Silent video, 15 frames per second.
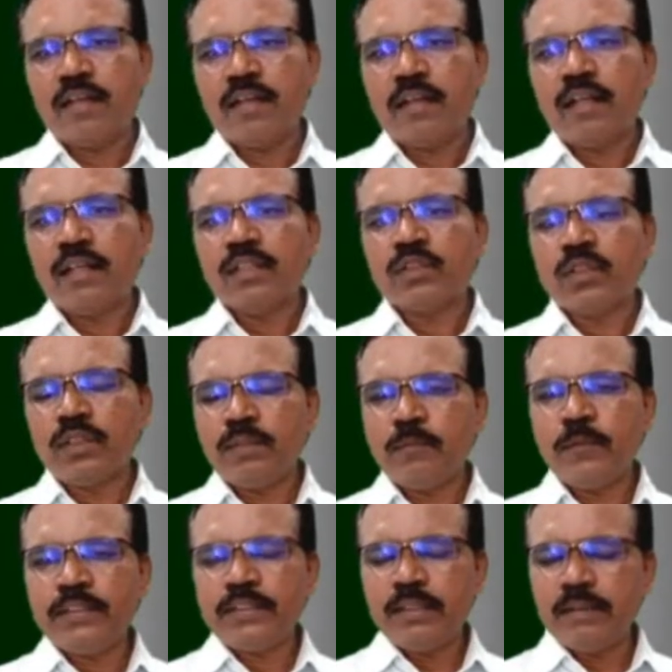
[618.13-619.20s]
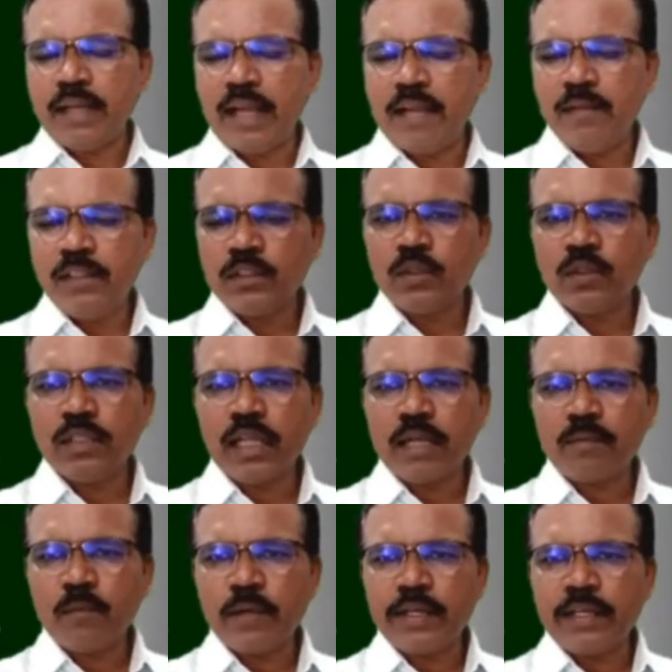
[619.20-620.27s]
so if we see, I will show that
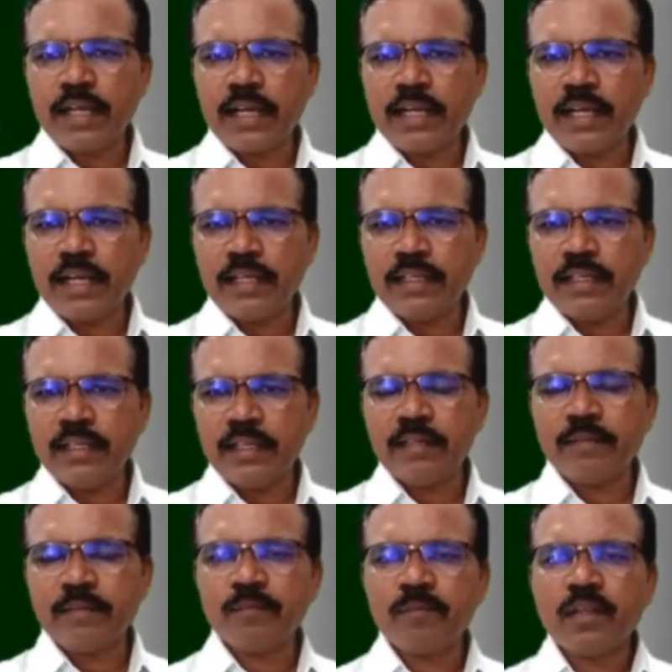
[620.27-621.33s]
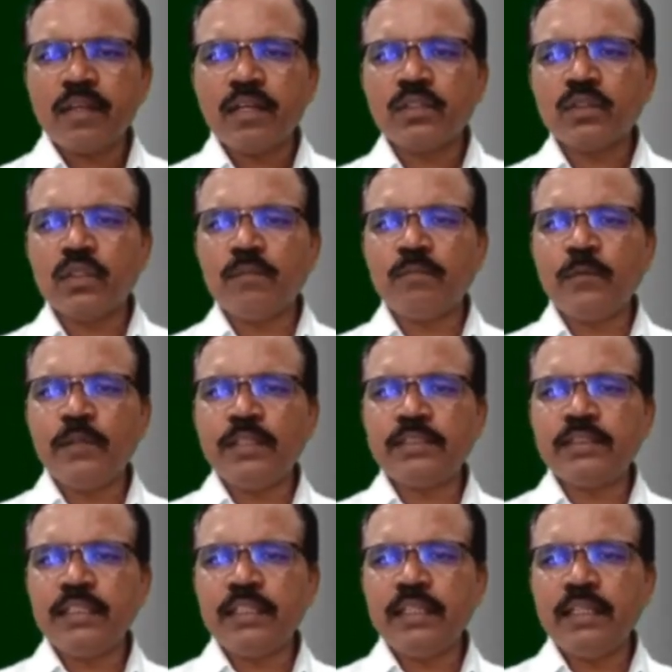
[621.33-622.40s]
point again here. So if we
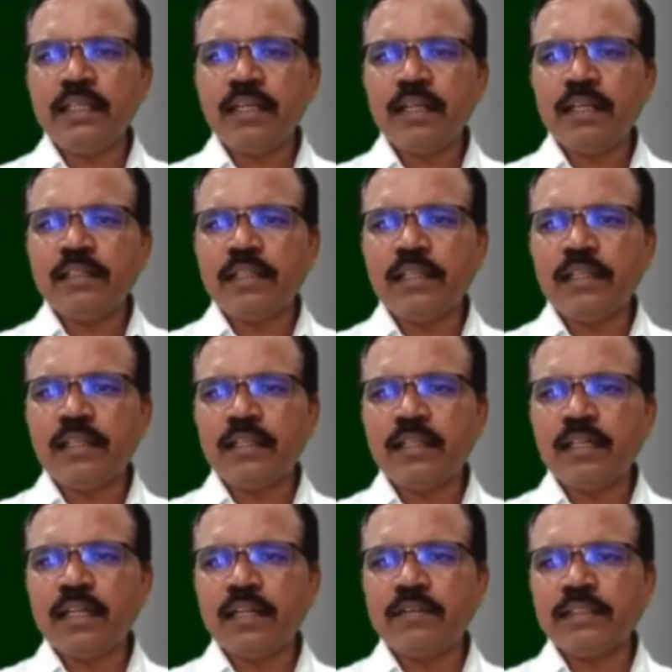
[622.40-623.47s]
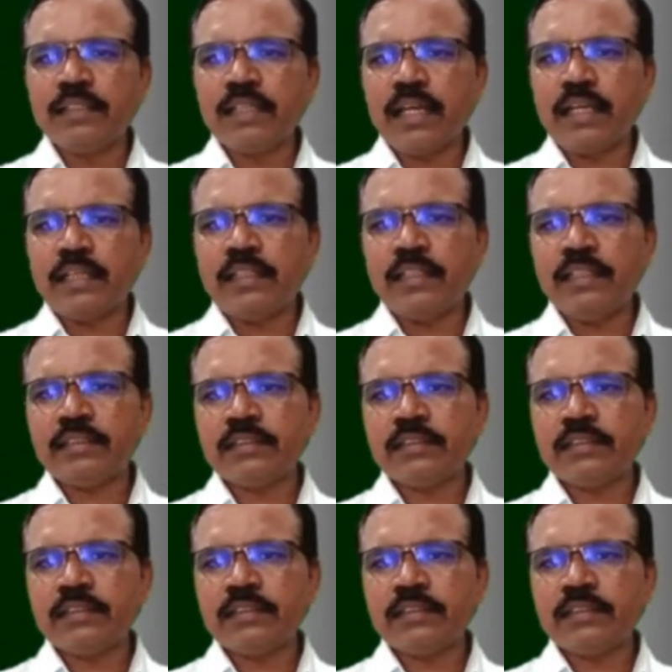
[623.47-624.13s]
see the curve is like this,